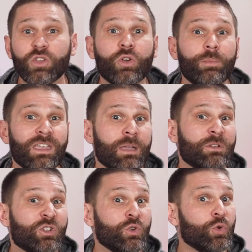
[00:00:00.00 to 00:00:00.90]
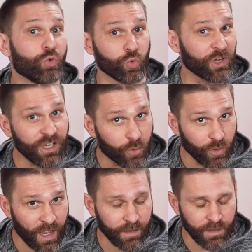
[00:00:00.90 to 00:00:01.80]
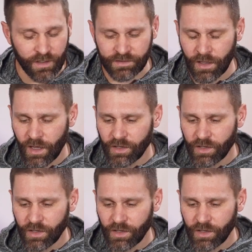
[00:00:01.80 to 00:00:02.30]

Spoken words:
you'll be able to recreate this.